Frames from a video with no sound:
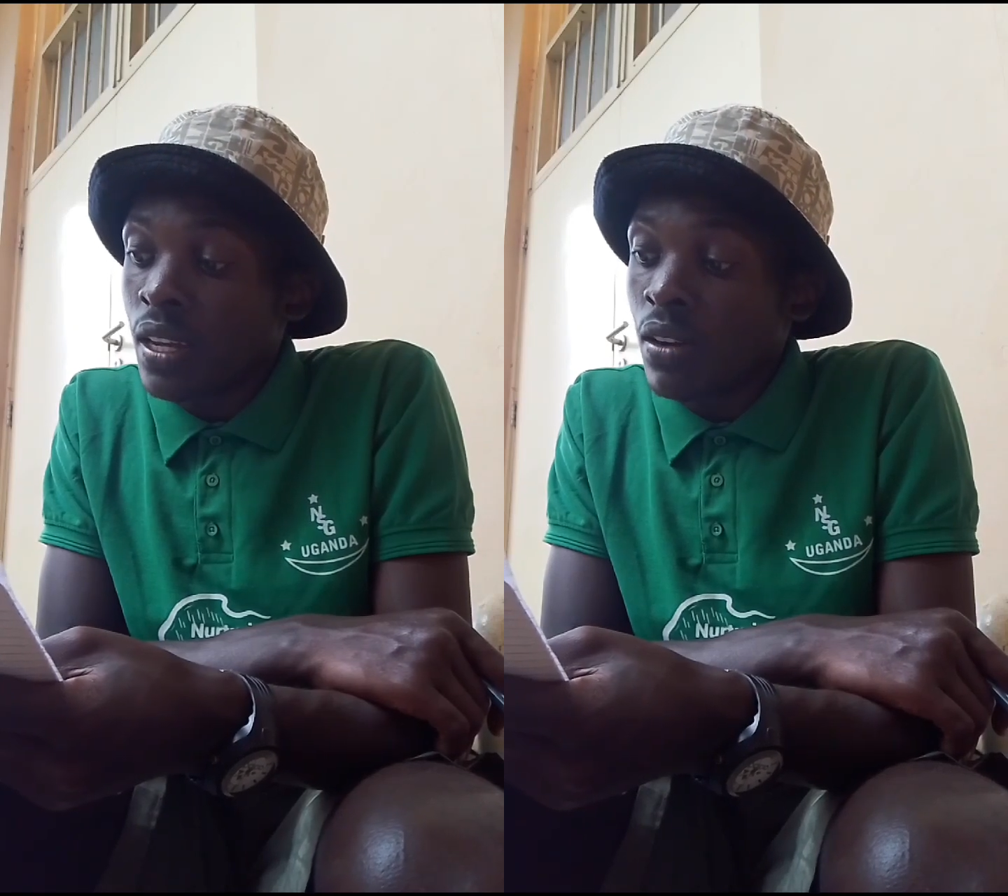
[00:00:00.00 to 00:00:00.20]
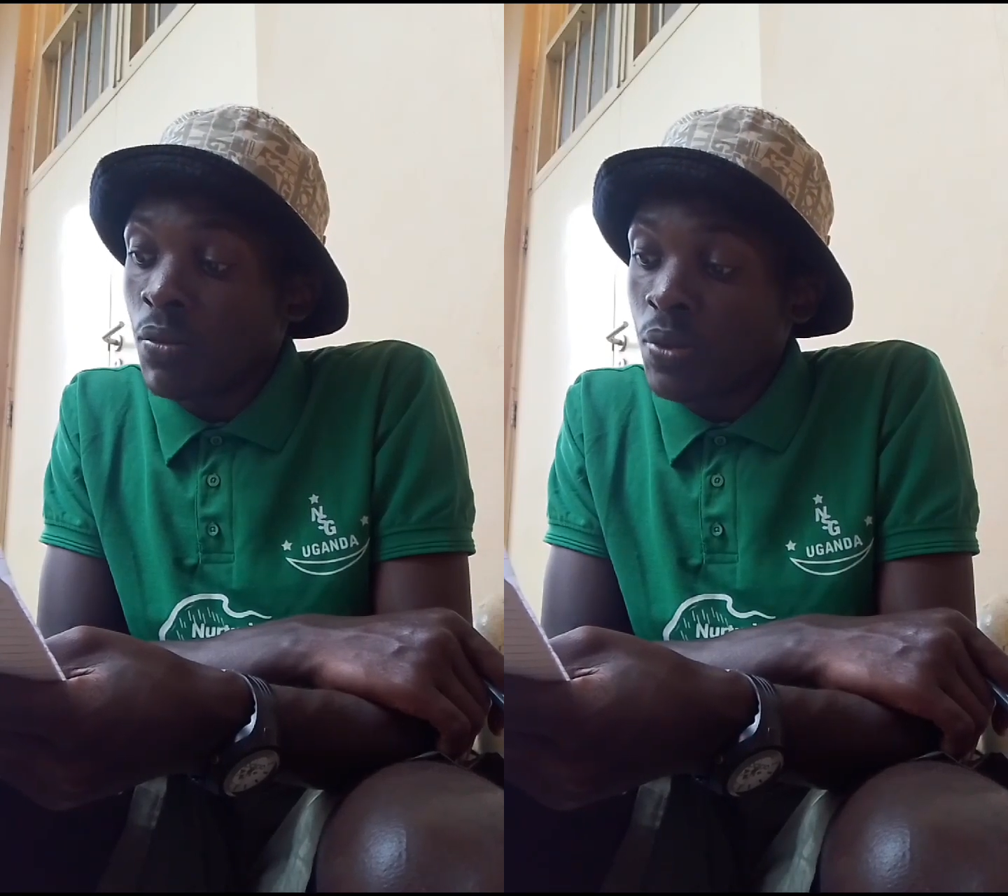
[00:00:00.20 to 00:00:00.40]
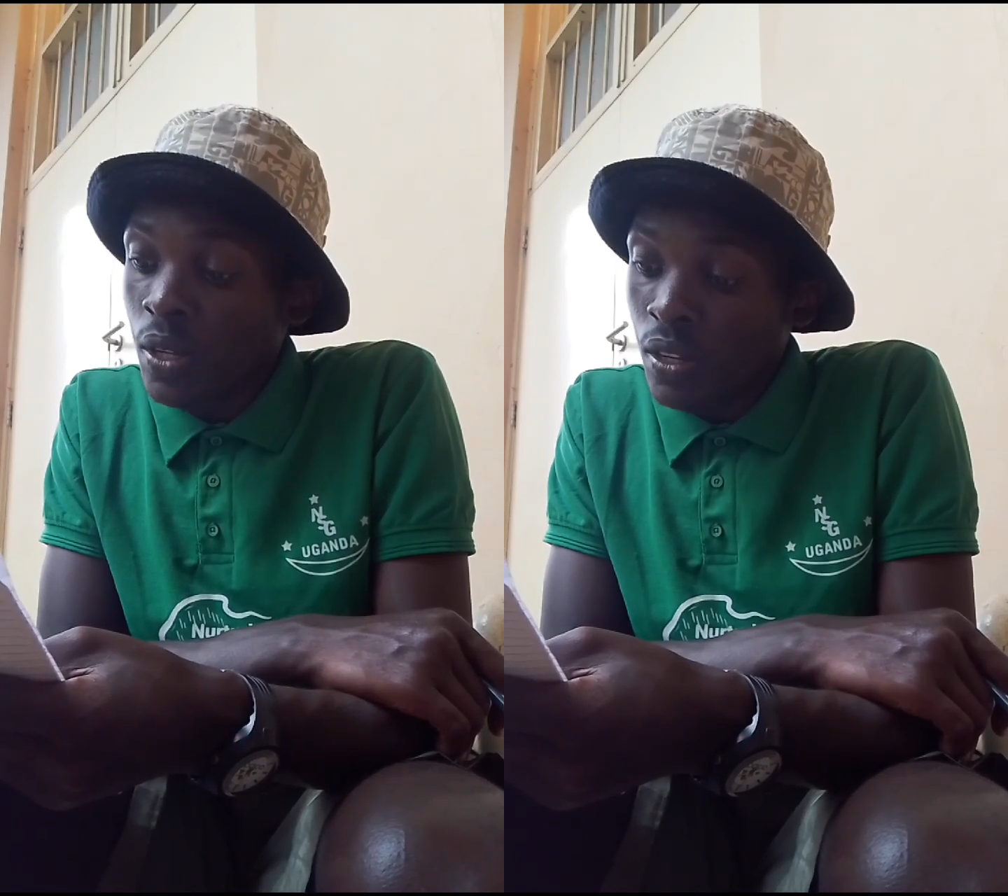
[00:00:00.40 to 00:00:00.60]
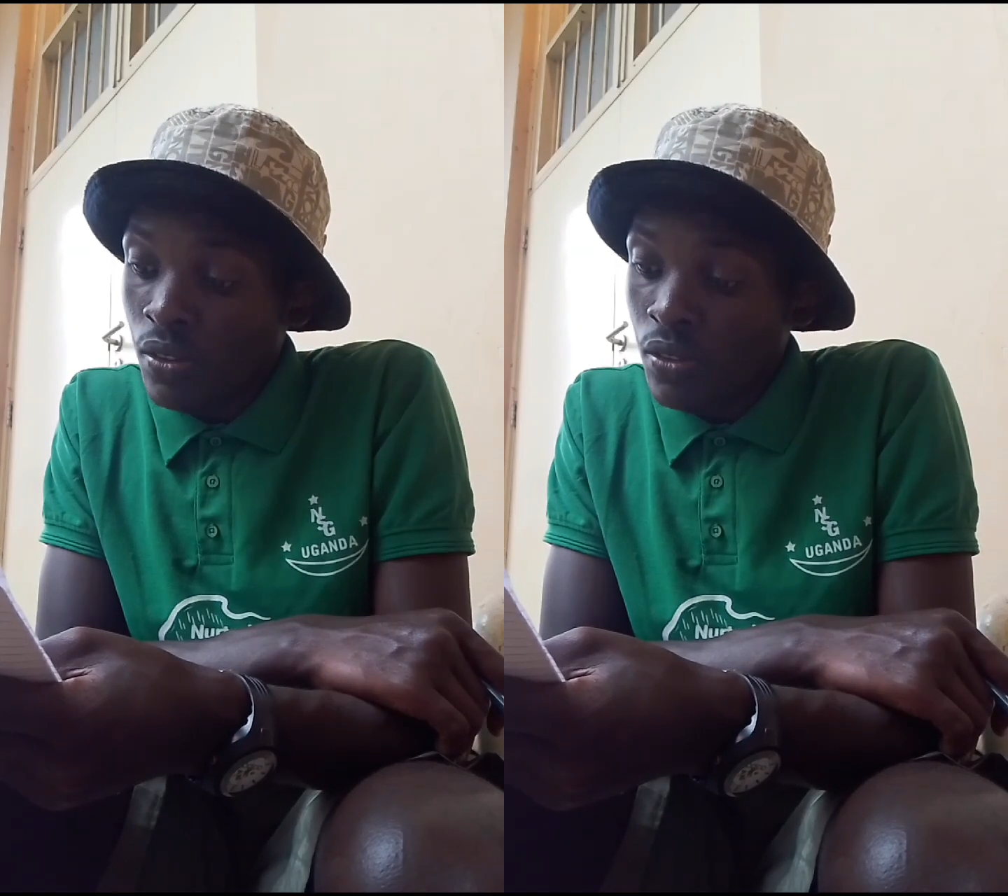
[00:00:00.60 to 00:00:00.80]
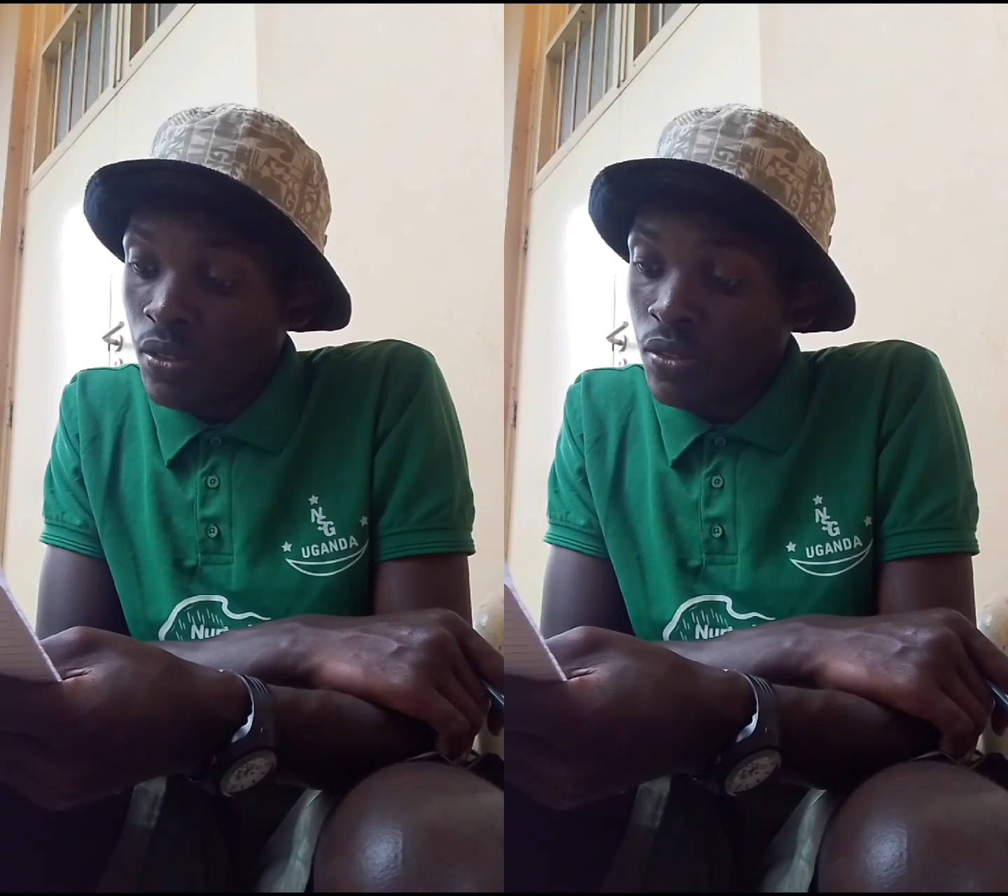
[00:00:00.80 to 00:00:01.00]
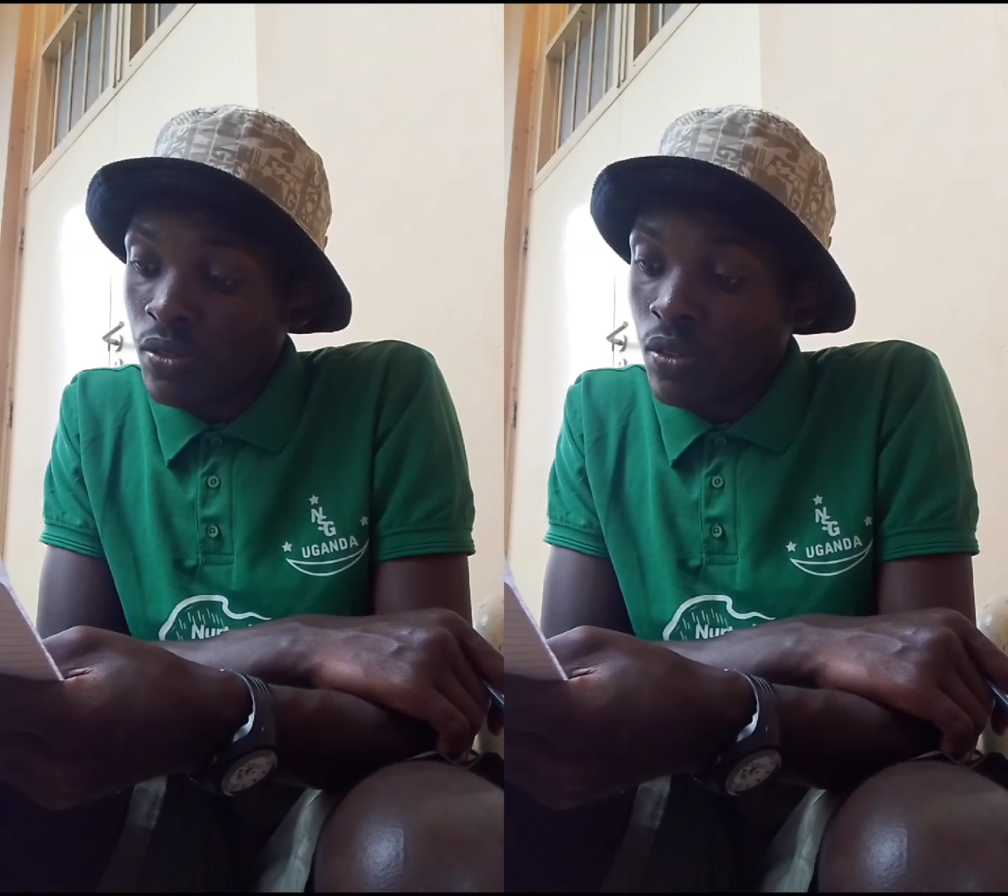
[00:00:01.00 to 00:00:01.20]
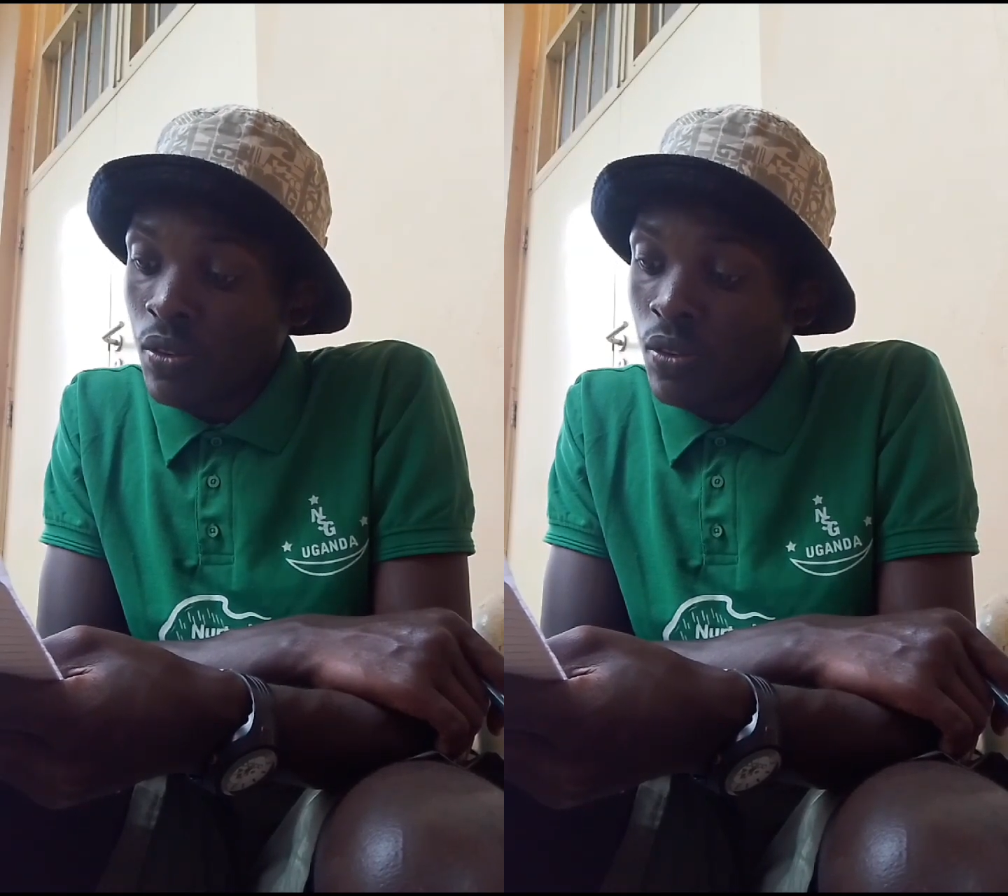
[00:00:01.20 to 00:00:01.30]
their opinions